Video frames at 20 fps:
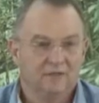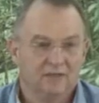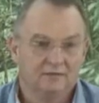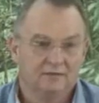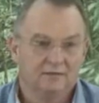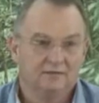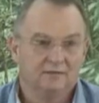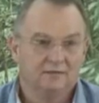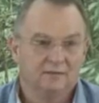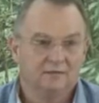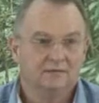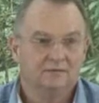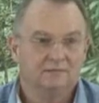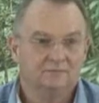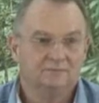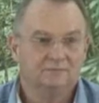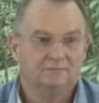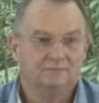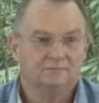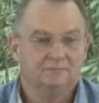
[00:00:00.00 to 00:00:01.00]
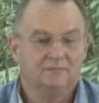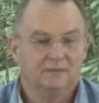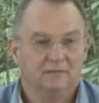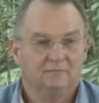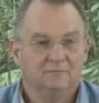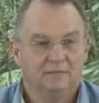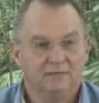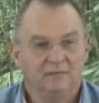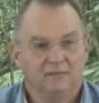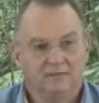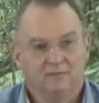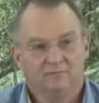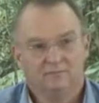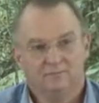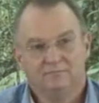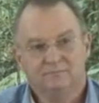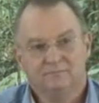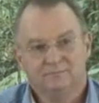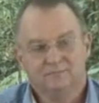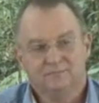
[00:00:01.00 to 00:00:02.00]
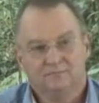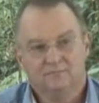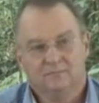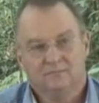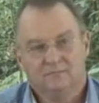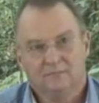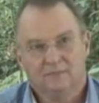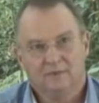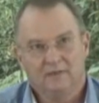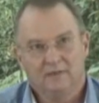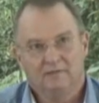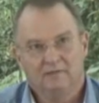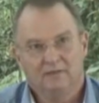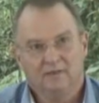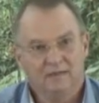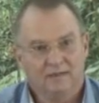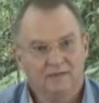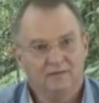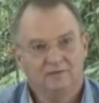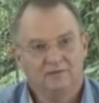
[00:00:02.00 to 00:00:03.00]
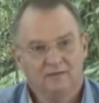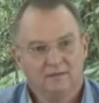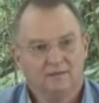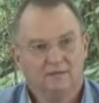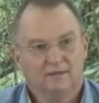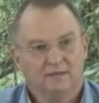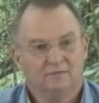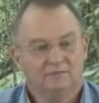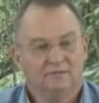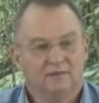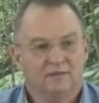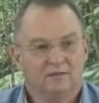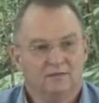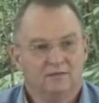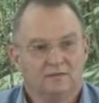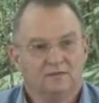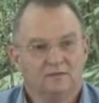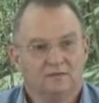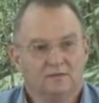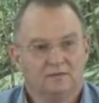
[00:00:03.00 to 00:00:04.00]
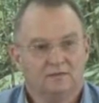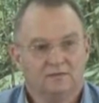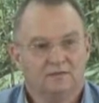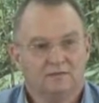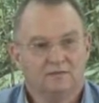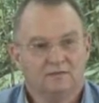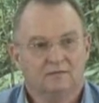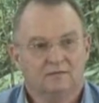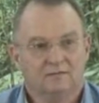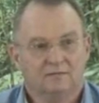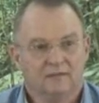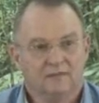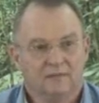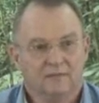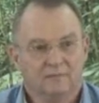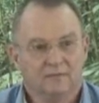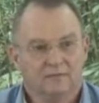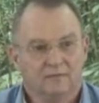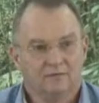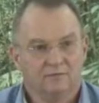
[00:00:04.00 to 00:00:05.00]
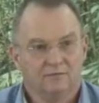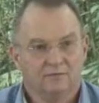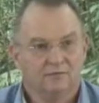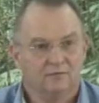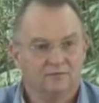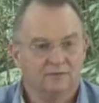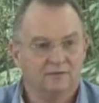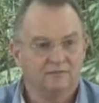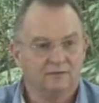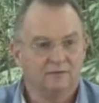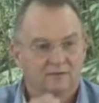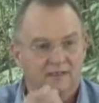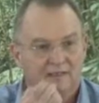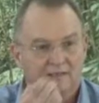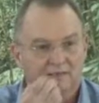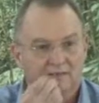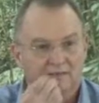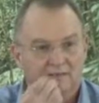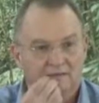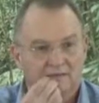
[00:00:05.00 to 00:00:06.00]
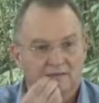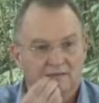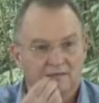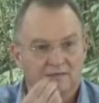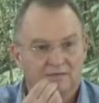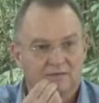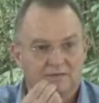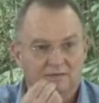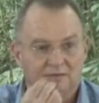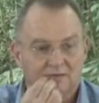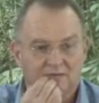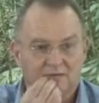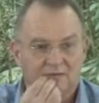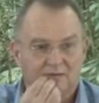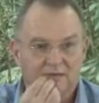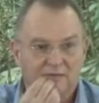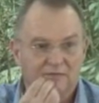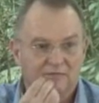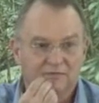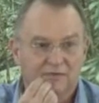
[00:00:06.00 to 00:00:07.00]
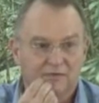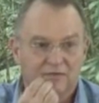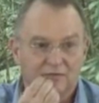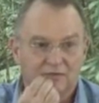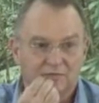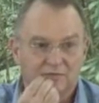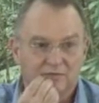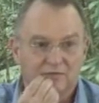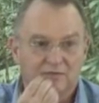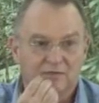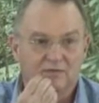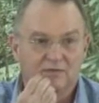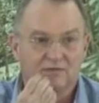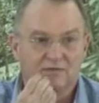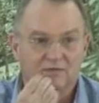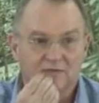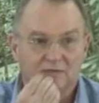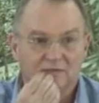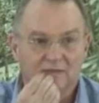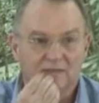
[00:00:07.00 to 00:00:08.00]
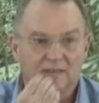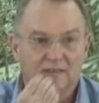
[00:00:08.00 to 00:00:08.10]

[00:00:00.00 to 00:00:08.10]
right. Uh, I mean, irrigation in that region is not dating back to the Soviet era. It's, it's three or 4,000 years old.